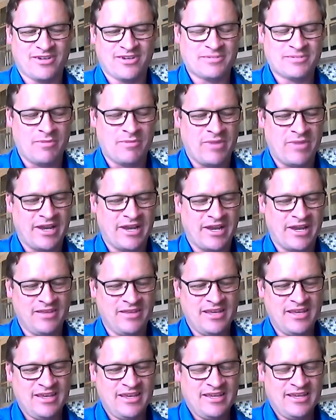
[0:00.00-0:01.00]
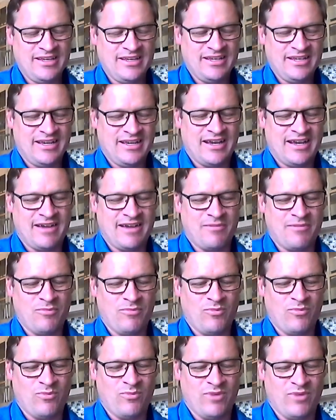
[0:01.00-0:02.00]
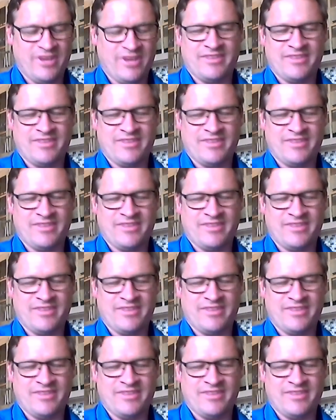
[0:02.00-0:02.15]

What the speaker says: my mind. One